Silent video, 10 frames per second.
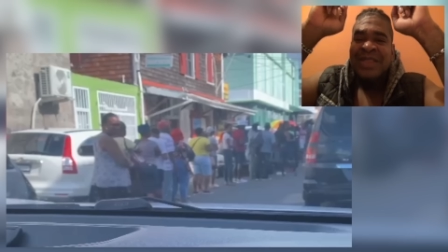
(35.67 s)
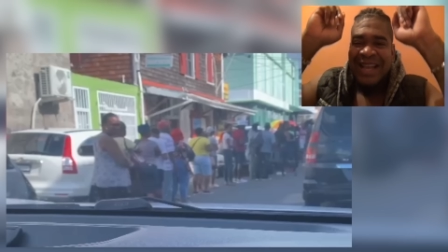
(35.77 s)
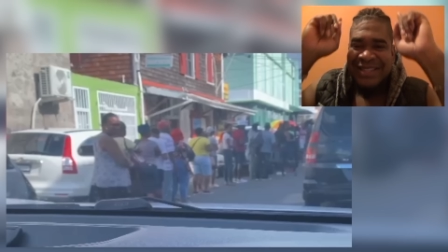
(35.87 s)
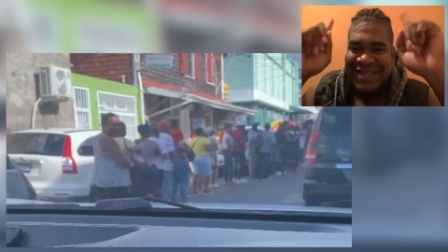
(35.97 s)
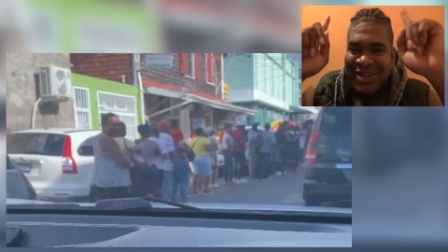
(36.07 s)

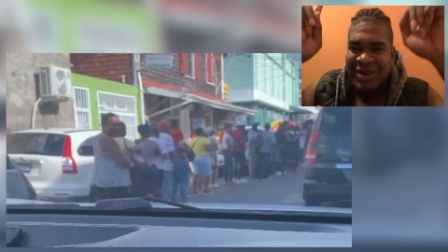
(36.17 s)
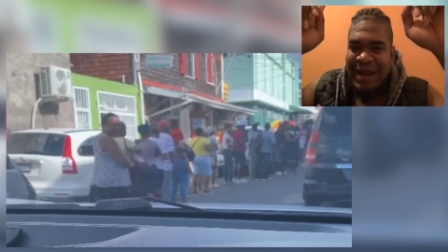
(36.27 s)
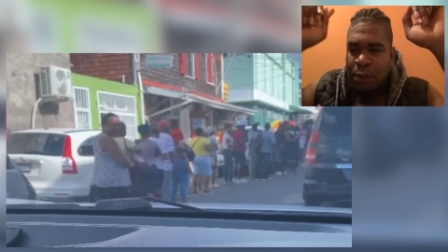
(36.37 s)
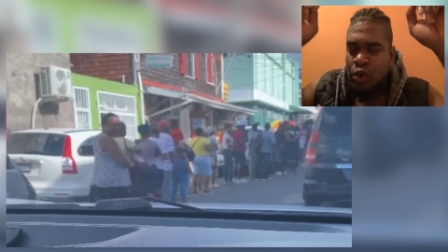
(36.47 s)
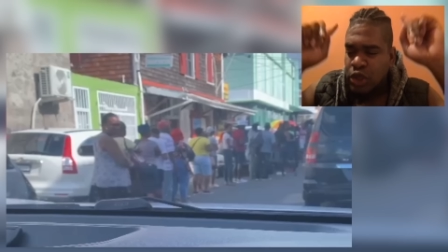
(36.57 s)
and turn on
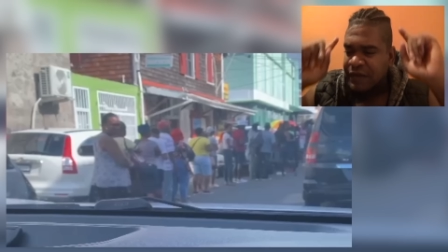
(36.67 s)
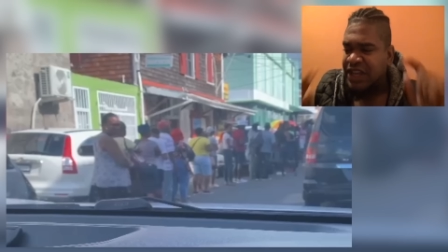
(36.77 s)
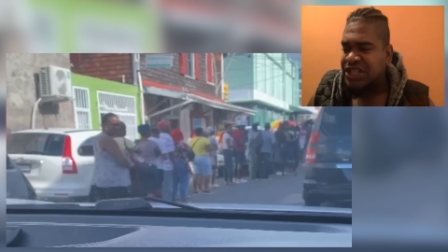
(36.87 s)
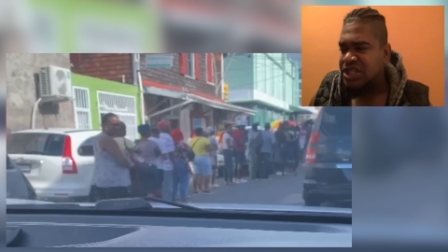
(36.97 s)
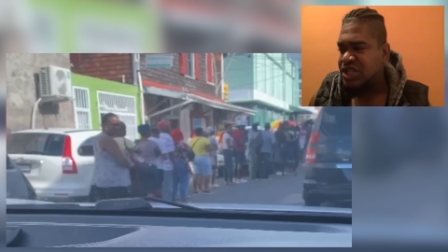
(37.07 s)
that post
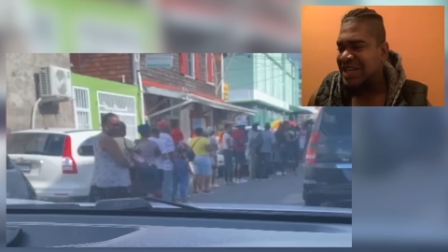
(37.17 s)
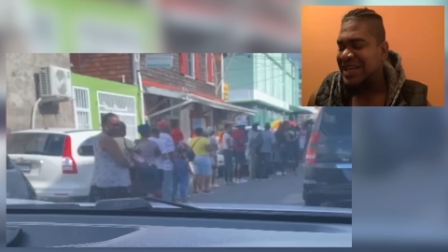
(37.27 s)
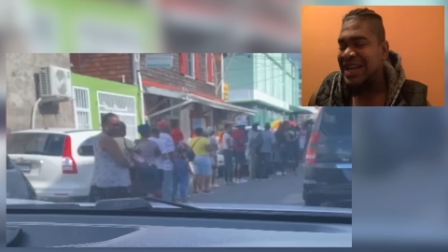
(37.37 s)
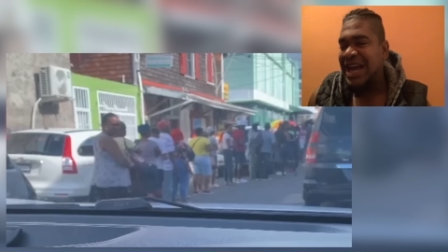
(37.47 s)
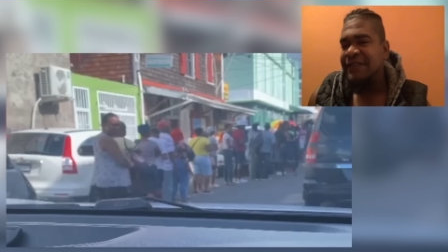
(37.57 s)
notification so you
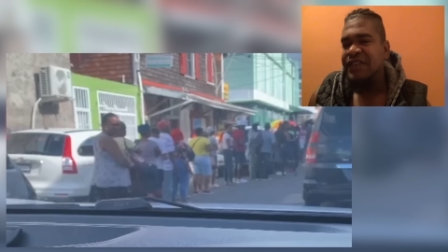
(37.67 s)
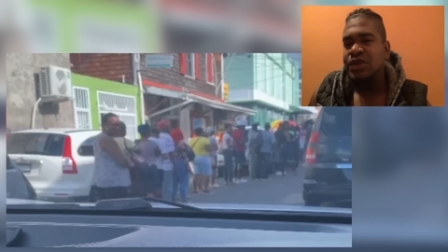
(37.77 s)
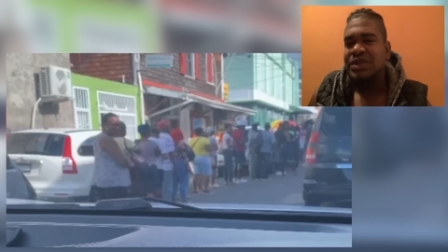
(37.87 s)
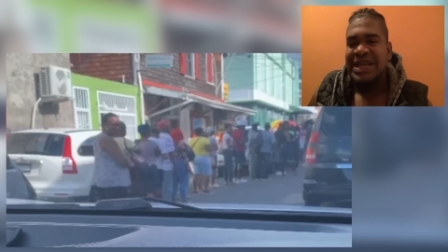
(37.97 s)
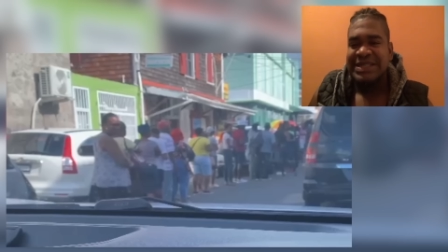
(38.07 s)
can get all the
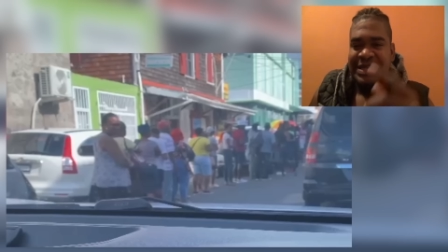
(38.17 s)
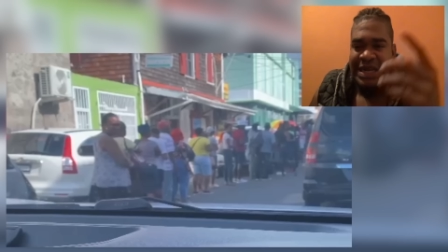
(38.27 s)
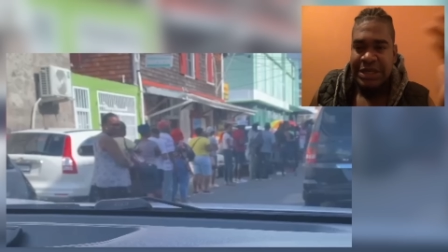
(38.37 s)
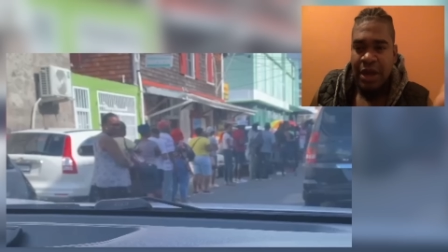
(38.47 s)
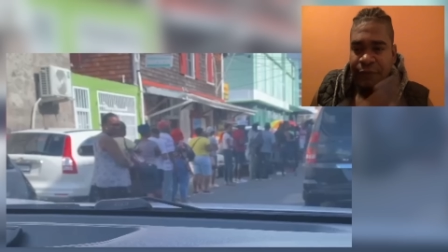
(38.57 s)
videos as they
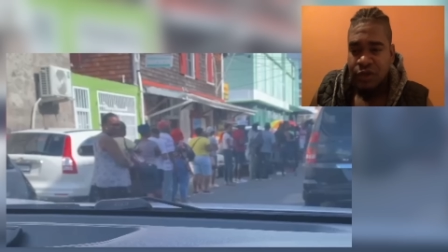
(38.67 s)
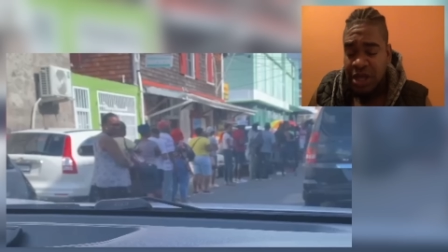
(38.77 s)
tend to come through.